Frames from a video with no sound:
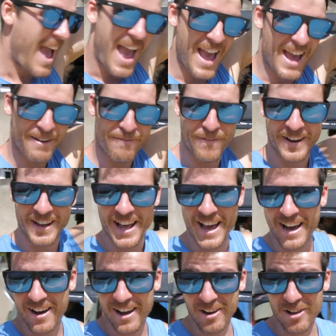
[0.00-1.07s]
and figured
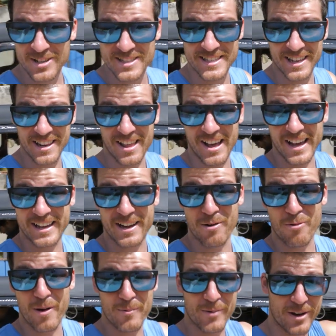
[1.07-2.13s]
out I lost it like
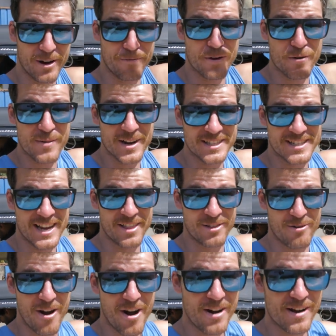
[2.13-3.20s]
when we got a few minutes down
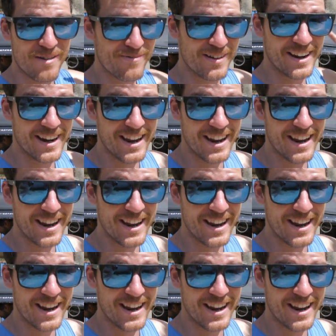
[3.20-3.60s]
the road. But